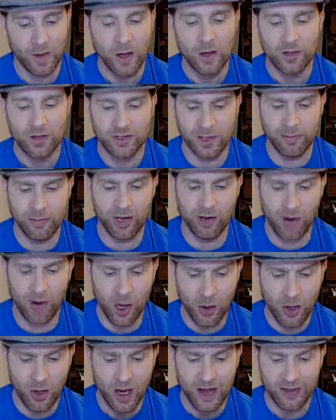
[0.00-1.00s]

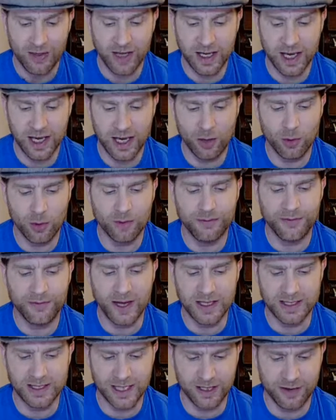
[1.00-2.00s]
Tomorrow the king will
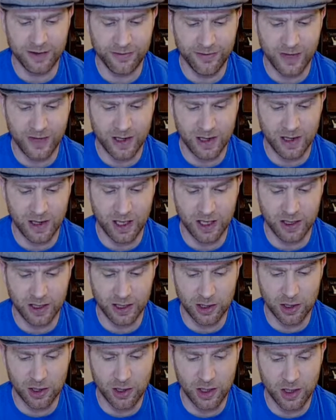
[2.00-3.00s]
fight in the front line
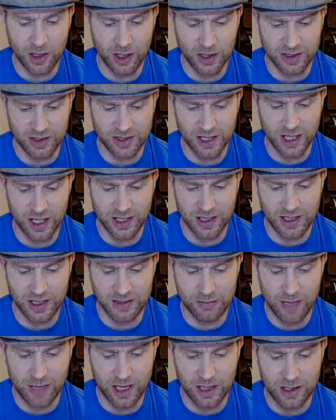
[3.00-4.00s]
alongside his
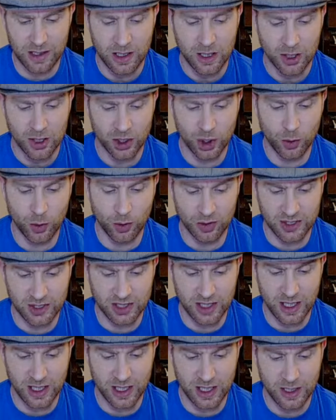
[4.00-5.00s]
men. You will
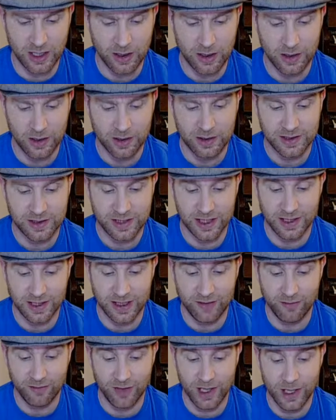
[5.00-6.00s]
see, said
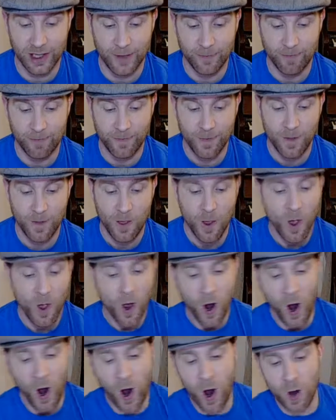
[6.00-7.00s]
Henry.
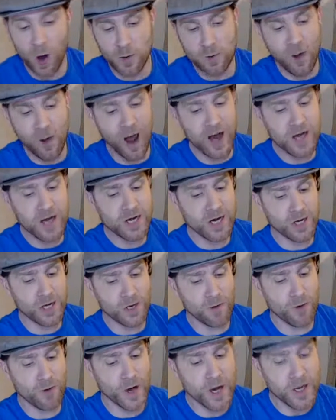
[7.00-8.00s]
I'll wager the
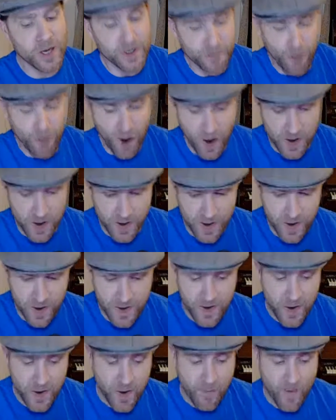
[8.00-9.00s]
week's wages
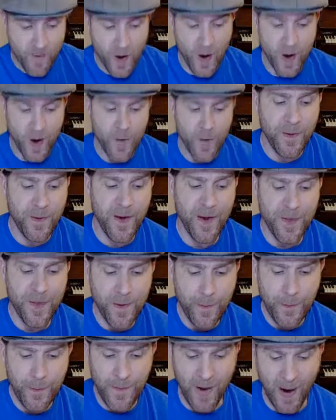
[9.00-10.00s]
that he'll at the
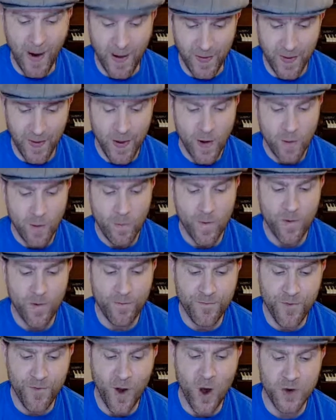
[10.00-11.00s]
back with the
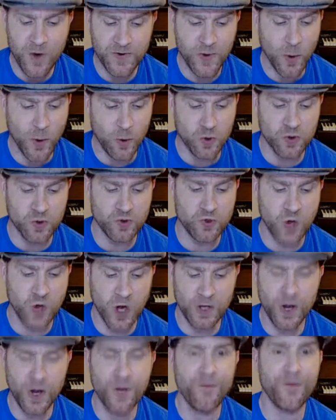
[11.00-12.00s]
fast horse
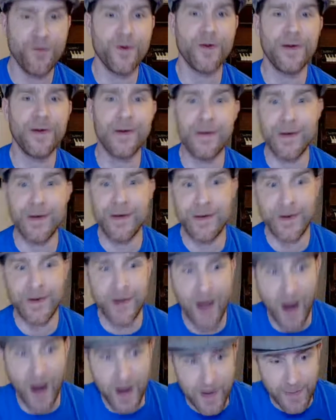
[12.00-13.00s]
ready for his
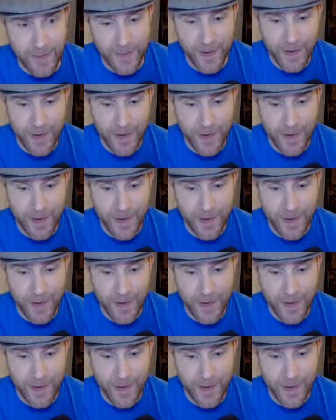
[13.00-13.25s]
escape.